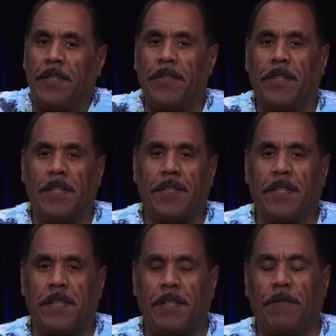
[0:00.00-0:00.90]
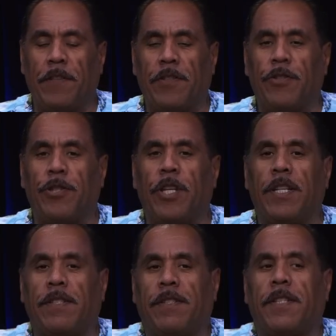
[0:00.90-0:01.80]
Because if it's
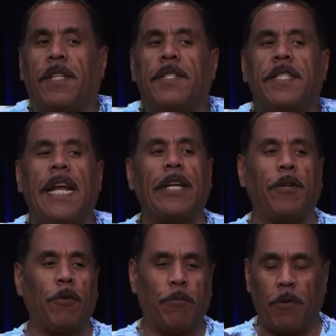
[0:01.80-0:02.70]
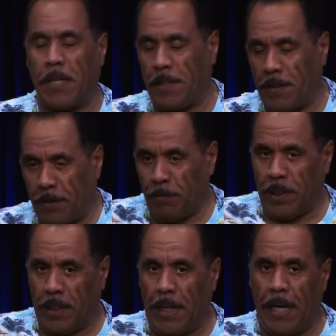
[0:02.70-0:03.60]
just the technical process of
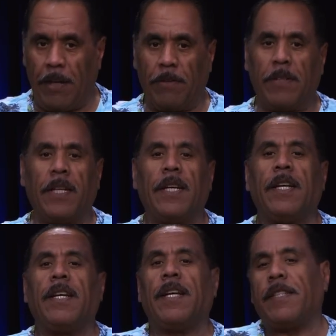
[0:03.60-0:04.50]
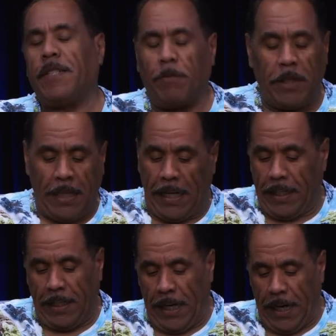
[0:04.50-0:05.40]
being loud, to me that
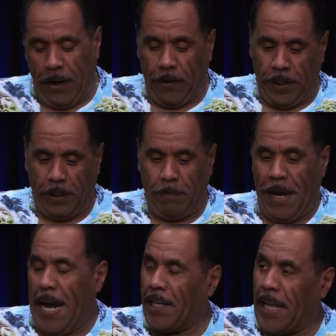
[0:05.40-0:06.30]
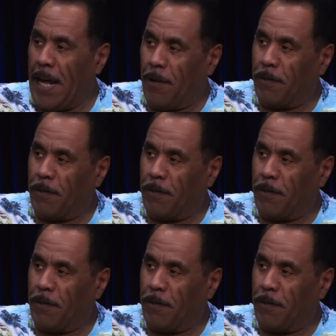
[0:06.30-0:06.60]
can err into bad loud.